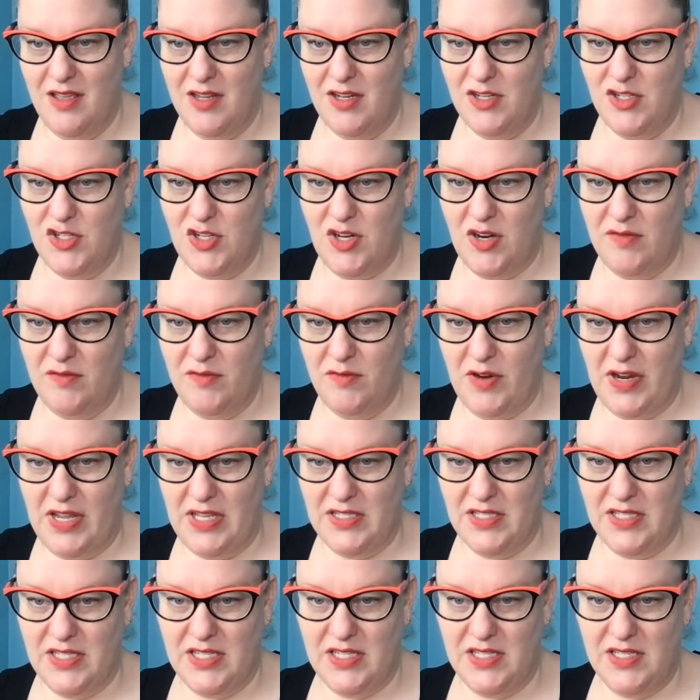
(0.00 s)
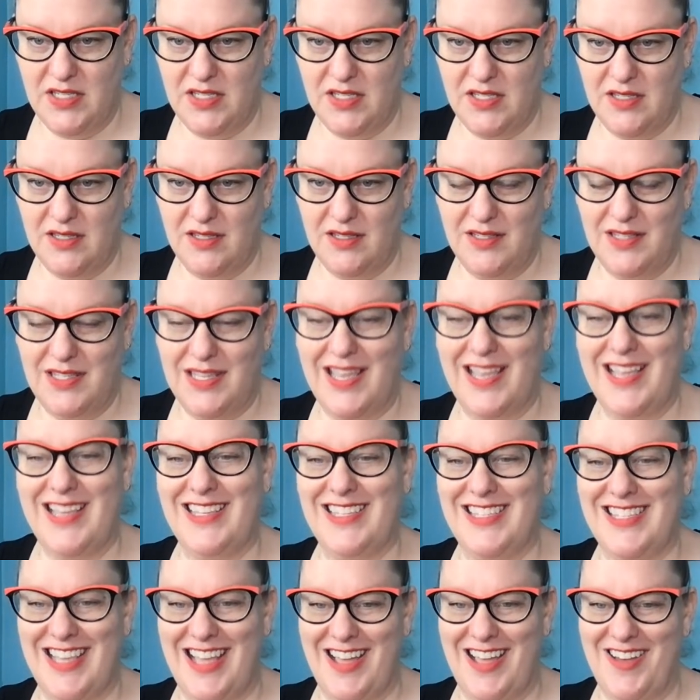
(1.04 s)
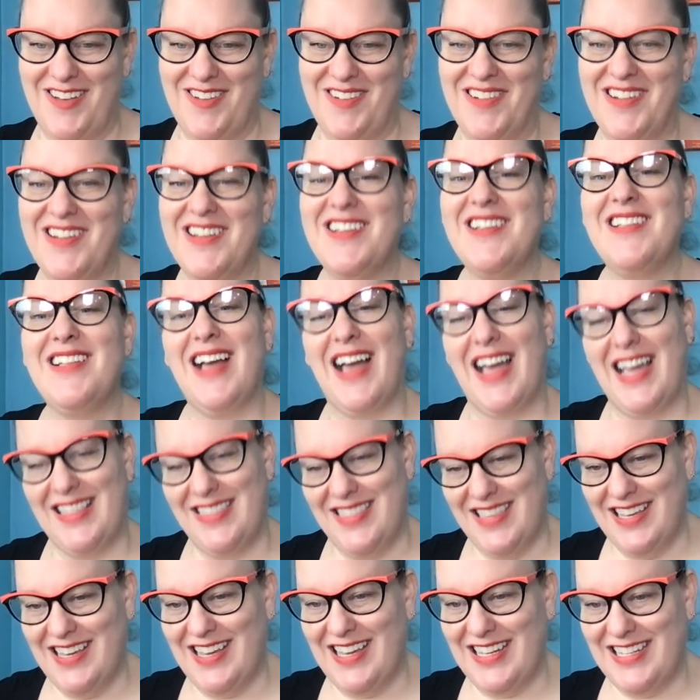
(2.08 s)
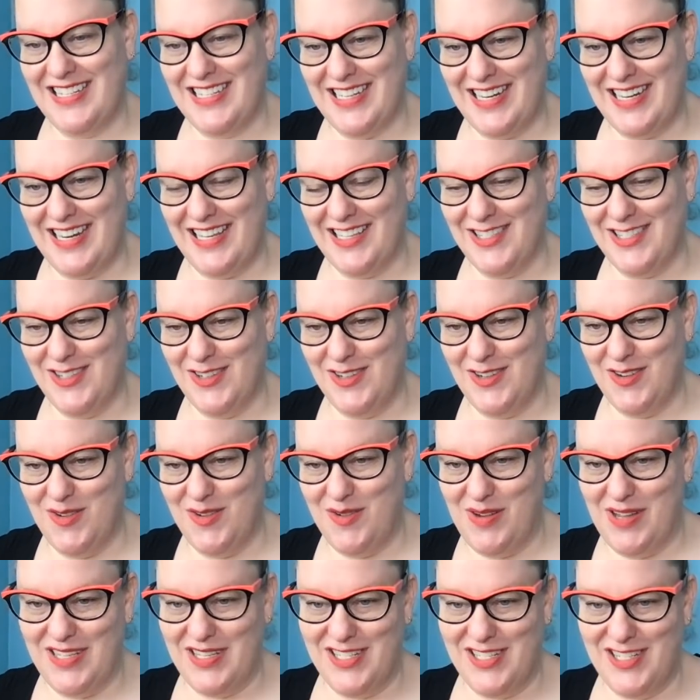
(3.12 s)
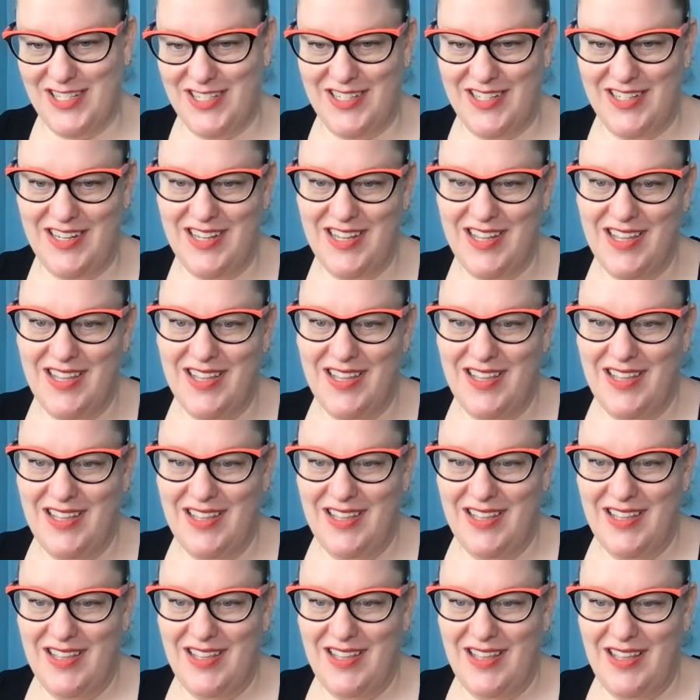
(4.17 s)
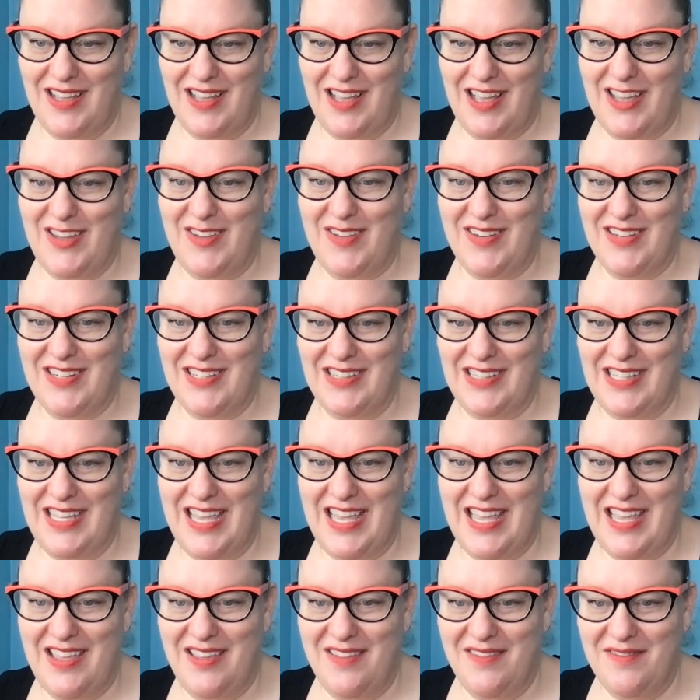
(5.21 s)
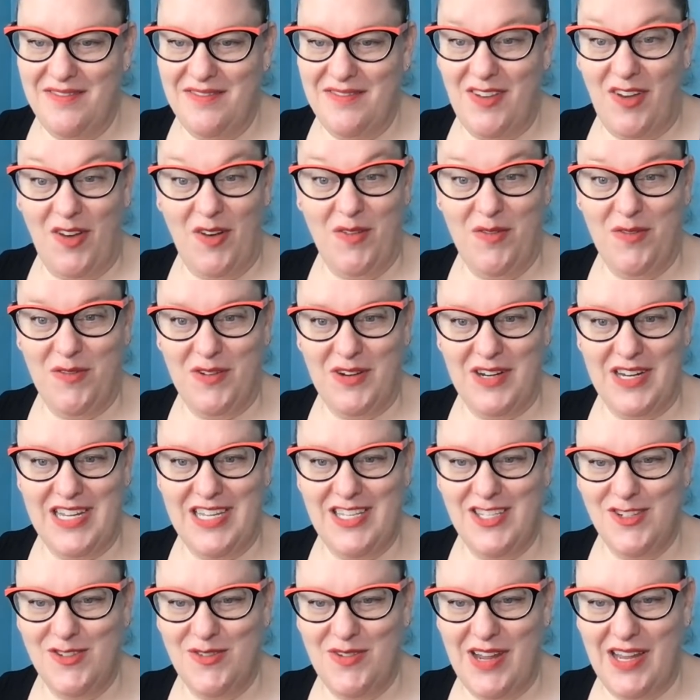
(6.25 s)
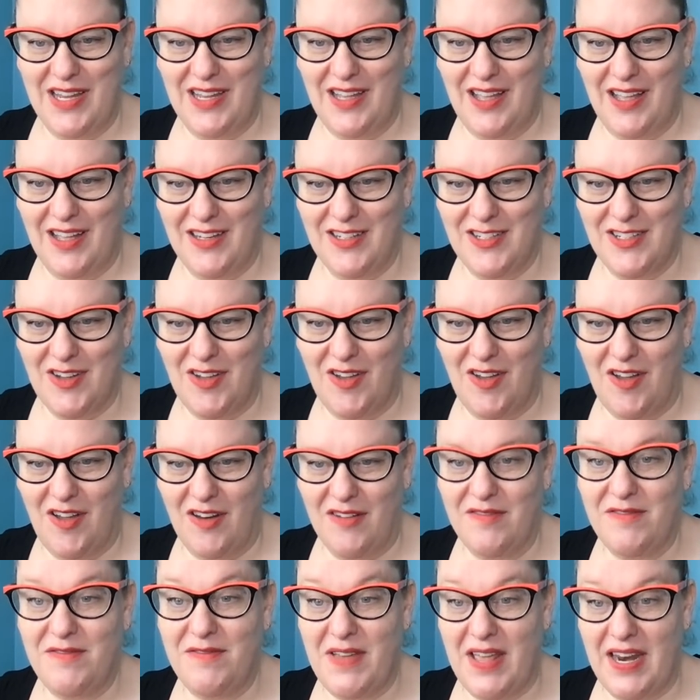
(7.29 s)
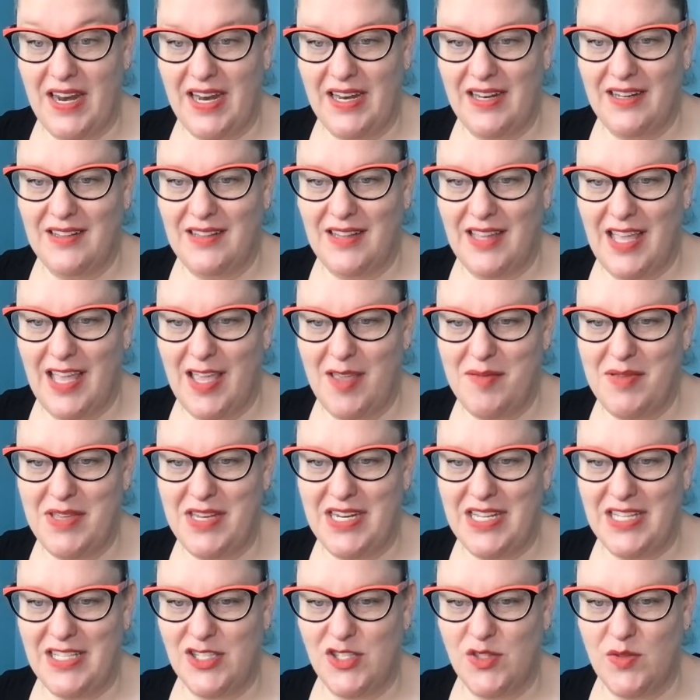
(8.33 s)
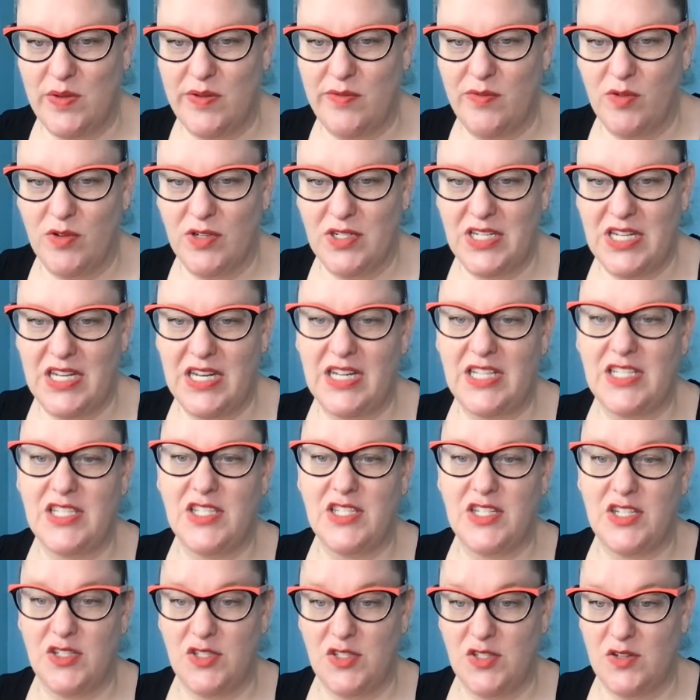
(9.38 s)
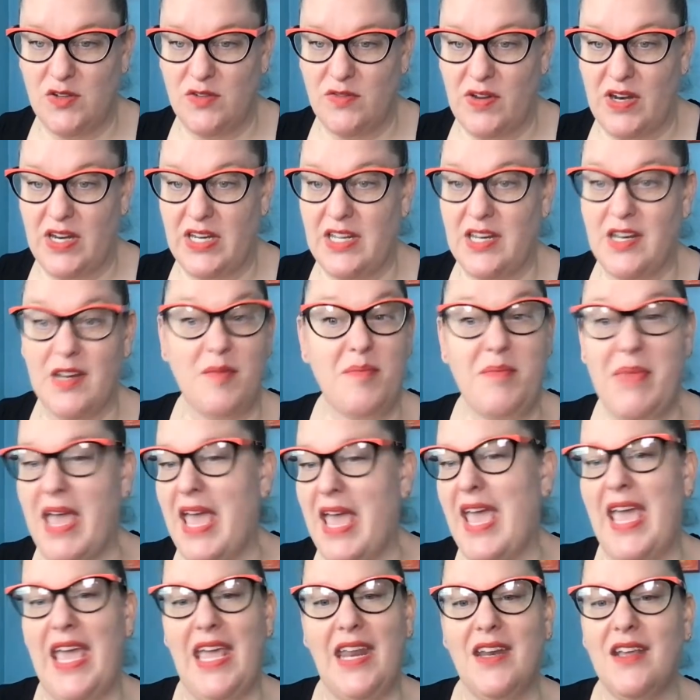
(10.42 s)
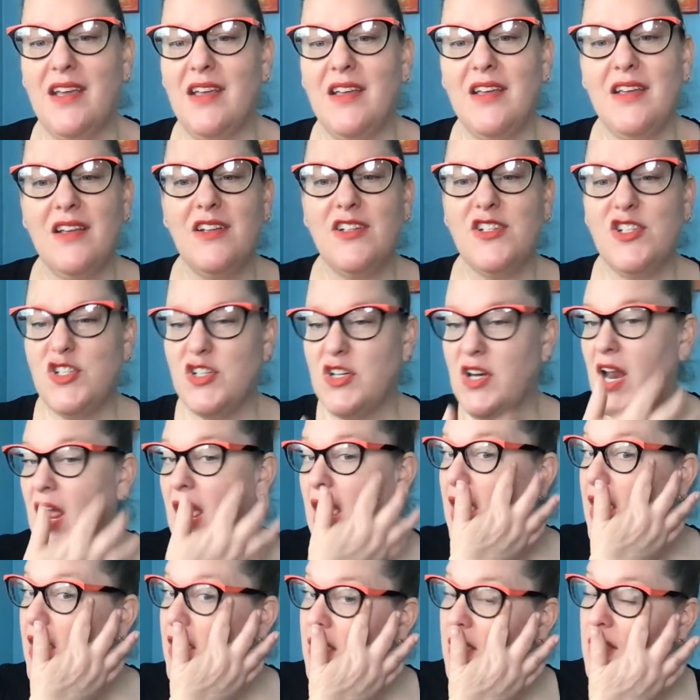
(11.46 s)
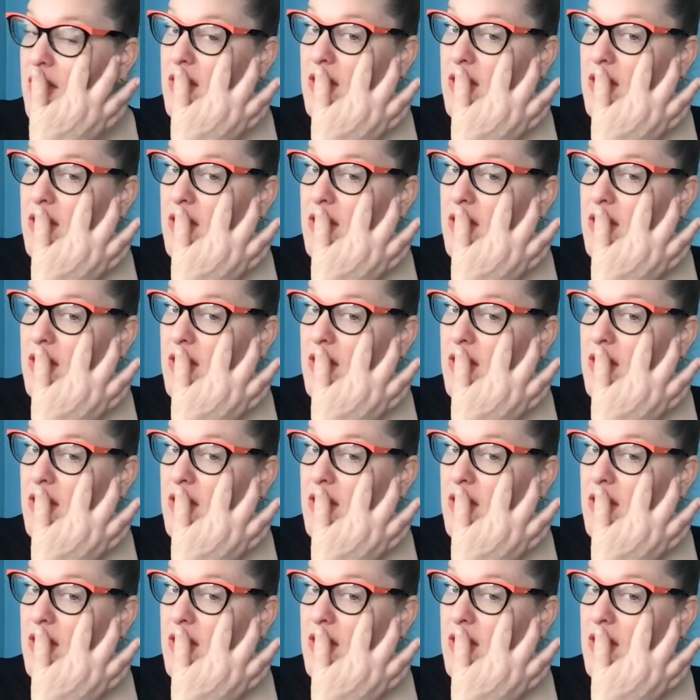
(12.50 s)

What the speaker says: John Francis says, I think I did answer your question. You had to leave for an Easter egg hunt. On FedEd claim, it ends 3/14. I'm still certified and getting paid. Should I